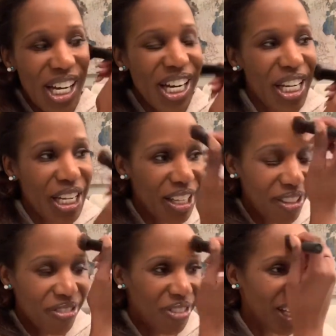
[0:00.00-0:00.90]

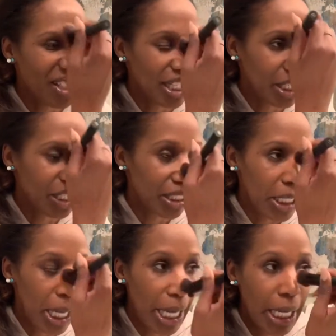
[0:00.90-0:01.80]
another foundation
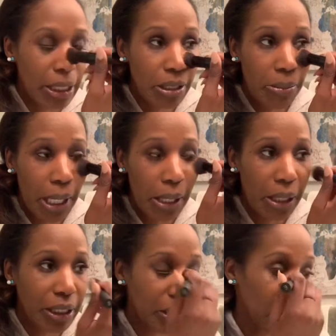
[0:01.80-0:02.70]
to add to my
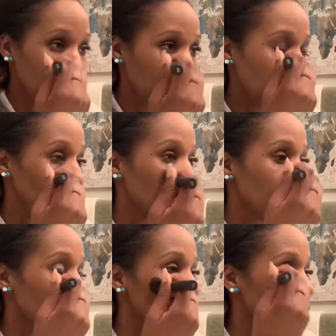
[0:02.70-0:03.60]
arsenal. So
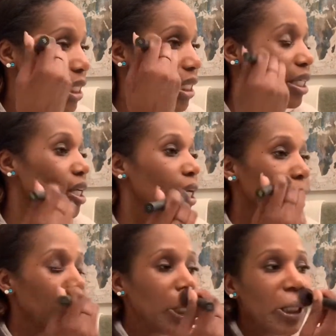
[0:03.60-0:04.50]
Mented,
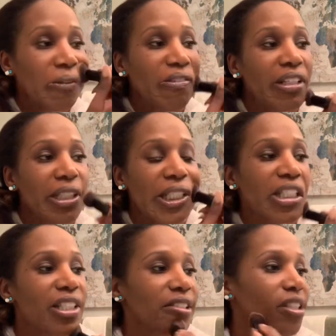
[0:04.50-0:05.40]
this
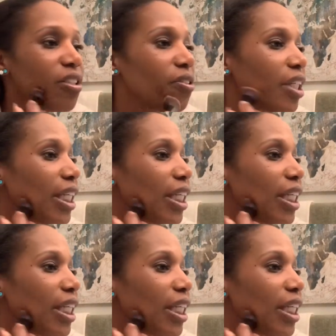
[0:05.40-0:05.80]
foundation is great.